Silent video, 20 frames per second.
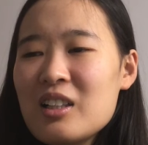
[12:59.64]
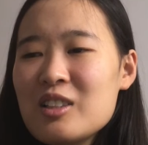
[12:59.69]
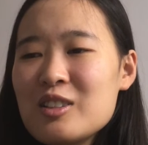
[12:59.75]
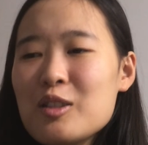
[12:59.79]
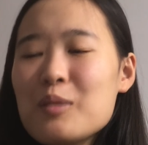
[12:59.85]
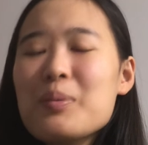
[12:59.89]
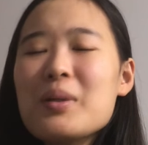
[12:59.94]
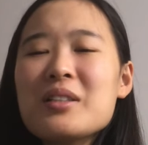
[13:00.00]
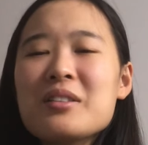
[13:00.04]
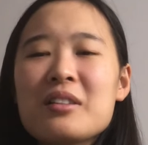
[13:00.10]

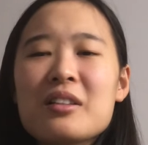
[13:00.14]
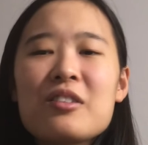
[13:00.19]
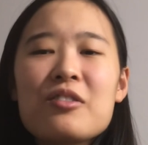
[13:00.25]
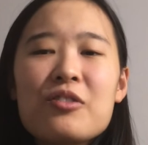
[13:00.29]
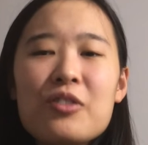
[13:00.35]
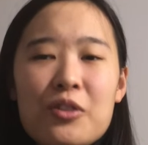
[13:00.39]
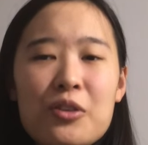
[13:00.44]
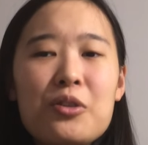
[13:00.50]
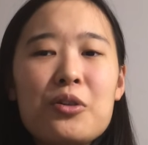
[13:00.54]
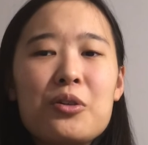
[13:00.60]
So basically
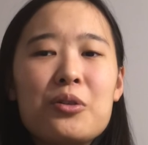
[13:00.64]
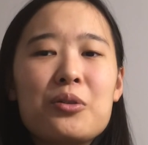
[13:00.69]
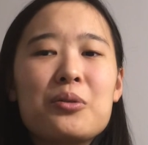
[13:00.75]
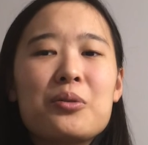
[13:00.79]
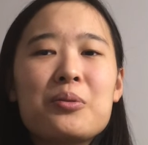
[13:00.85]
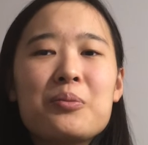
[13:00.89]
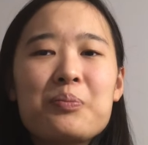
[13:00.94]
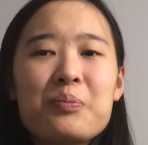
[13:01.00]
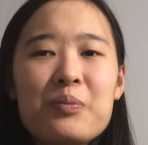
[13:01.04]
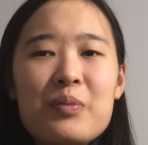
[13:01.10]
for you
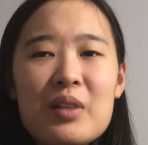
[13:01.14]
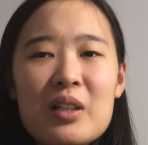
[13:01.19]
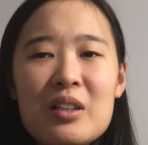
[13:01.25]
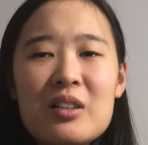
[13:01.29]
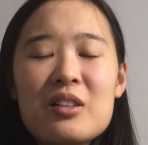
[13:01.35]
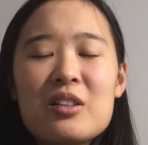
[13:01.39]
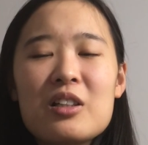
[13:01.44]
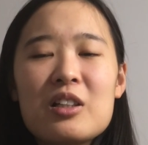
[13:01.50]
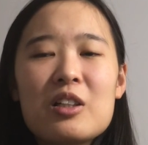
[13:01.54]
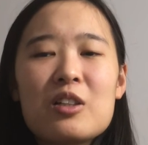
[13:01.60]

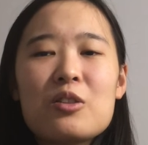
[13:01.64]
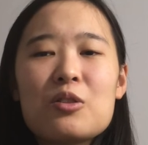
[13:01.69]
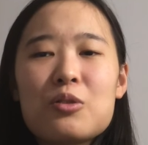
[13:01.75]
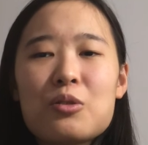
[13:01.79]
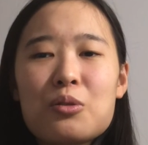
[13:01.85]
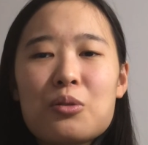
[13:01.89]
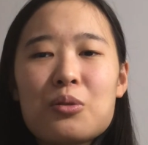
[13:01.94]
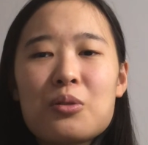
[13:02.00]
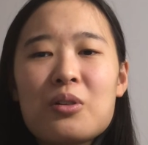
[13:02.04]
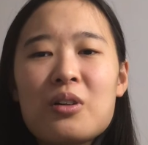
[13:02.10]
need to
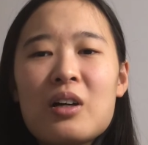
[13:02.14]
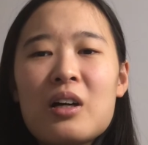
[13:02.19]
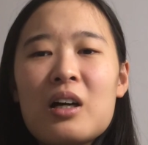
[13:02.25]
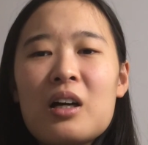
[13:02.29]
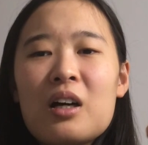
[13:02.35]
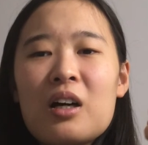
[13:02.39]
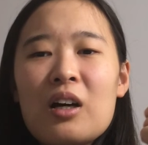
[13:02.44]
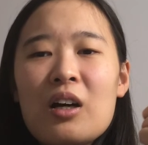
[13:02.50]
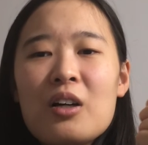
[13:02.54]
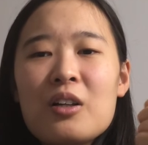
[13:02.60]
do
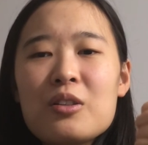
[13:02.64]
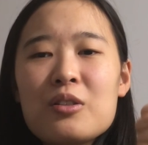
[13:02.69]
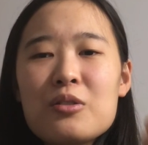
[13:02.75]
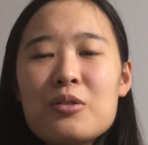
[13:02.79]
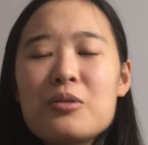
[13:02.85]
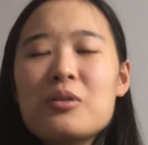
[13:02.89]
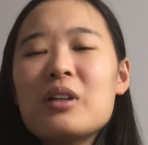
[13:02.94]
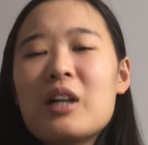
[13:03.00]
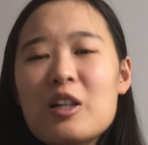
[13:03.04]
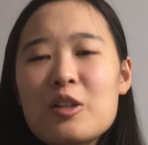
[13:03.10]

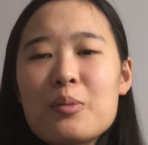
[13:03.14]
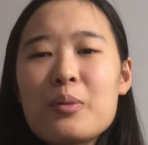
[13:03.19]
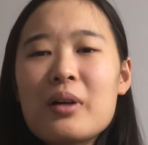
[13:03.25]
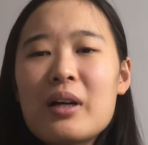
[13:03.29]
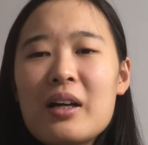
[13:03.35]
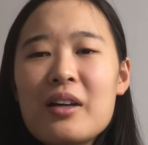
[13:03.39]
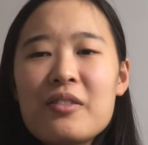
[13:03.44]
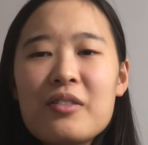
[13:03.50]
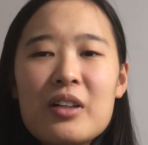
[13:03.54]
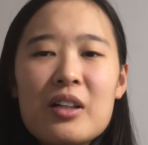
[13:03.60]
2 large
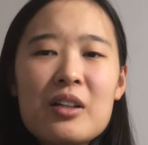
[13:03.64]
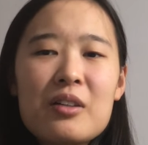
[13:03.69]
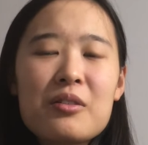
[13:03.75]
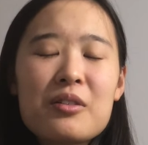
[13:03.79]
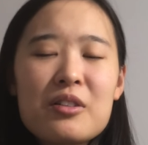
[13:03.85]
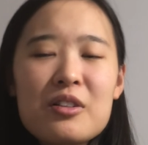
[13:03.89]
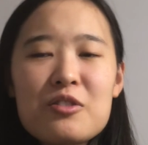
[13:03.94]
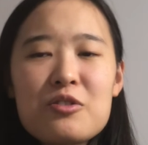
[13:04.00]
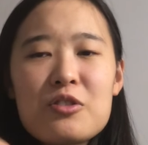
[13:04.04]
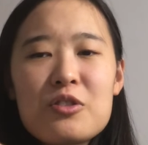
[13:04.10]
bore IV
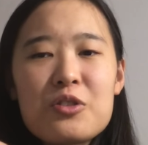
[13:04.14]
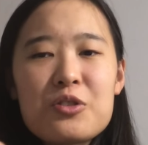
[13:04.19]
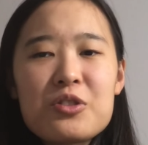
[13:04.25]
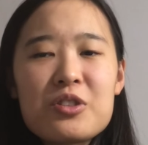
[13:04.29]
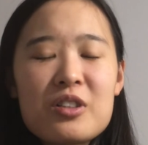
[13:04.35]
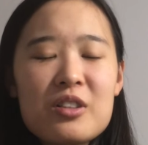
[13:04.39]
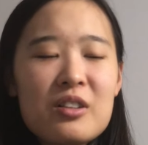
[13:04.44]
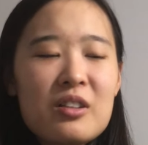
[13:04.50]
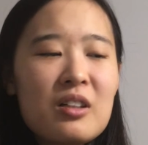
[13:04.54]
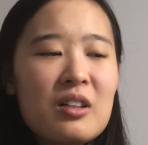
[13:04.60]
or
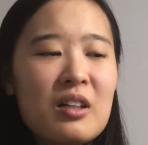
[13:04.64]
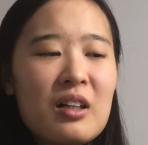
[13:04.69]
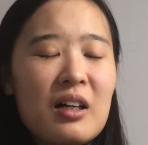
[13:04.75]
introducer,